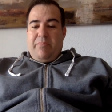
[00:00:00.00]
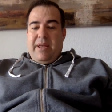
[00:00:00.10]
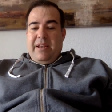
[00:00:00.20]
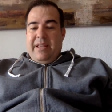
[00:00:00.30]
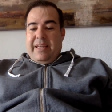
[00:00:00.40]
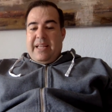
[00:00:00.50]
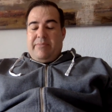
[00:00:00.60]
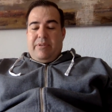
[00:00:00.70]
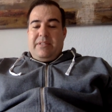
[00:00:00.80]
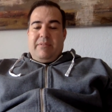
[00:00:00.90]
but
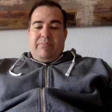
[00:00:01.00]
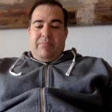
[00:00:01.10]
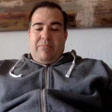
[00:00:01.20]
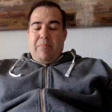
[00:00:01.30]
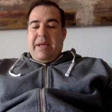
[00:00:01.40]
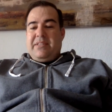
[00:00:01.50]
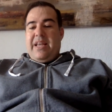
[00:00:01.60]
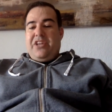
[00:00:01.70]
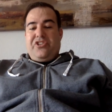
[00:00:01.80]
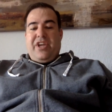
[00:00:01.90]
it remains an
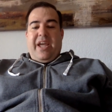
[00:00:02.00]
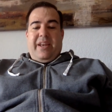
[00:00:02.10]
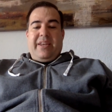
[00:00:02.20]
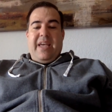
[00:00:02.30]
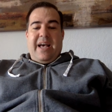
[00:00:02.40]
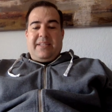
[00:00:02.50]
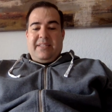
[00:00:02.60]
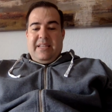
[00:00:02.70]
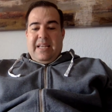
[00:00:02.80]
educated guess.